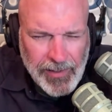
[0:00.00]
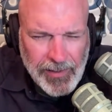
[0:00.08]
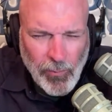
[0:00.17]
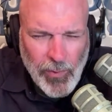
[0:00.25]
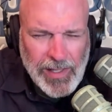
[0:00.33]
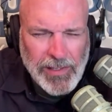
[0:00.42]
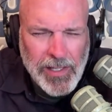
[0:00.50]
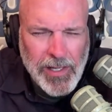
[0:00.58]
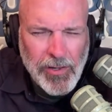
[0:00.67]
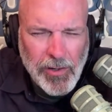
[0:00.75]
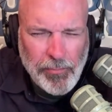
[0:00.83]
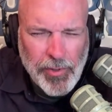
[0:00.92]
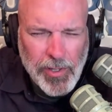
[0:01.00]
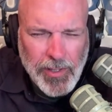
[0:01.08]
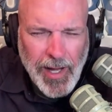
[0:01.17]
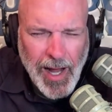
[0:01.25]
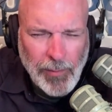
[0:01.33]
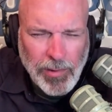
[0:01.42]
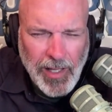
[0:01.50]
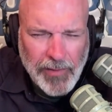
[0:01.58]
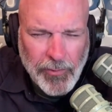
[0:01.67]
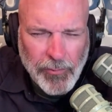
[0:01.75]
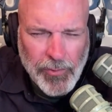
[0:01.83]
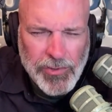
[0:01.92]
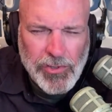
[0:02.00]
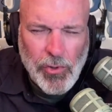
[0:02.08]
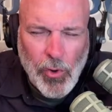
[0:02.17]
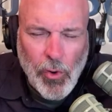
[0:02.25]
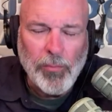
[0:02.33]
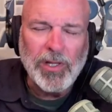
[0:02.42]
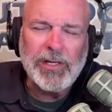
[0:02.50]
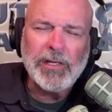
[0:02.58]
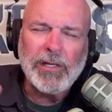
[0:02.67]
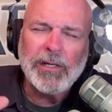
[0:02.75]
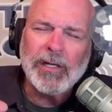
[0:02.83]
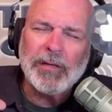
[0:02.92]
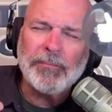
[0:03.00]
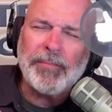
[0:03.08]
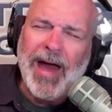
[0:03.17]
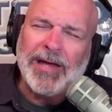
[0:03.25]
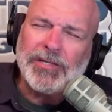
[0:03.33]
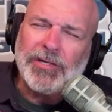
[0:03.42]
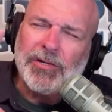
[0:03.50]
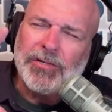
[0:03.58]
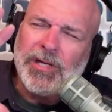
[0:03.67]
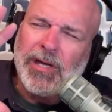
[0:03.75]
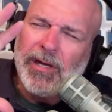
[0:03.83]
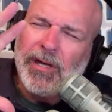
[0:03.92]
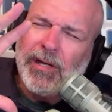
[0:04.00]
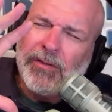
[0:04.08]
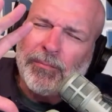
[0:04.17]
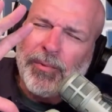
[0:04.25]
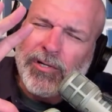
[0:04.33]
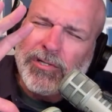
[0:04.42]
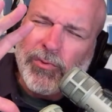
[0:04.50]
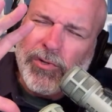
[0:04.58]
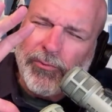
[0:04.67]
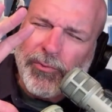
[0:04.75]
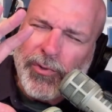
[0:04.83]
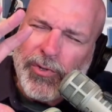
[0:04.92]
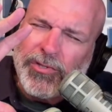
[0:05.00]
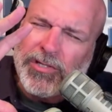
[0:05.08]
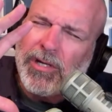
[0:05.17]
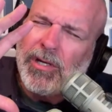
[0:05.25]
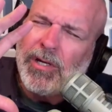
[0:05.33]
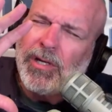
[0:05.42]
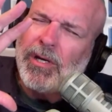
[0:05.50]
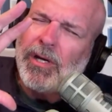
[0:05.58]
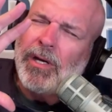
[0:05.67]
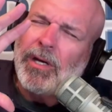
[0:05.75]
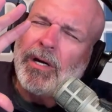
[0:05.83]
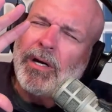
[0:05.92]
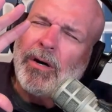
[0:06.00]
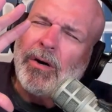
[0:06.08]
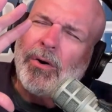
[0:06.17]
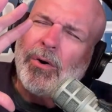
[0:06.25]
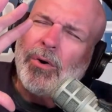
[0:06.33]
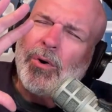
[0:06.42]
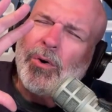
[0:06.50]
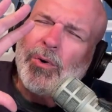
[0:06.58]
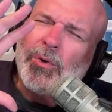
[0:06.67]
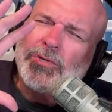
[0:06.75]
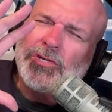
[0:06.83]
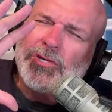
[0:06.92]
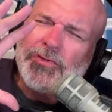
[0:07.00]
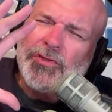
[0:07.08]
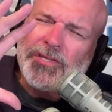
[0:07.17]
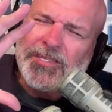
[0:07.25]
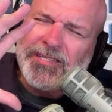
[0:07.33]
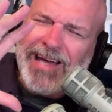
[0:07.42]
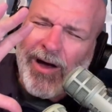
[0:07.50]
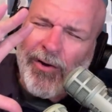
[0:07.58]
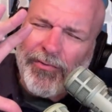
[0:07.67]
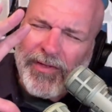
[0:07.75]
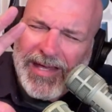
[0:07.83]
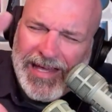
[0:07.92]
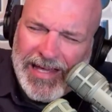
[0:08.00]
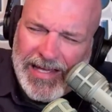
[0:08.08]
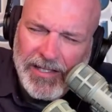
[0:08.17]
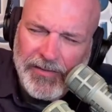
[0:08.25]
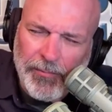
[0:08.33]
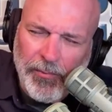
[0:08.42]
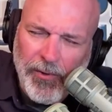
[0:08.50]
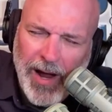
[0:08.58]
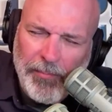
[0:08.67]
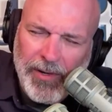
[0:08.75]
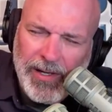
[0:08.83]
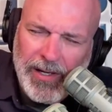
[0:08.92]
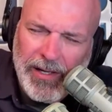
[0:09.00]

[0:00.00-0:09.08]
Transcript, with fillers: Wait to hear a bird gobble on the roost. Normally, in past years, the birds would roost, oh, to the southeast of the property.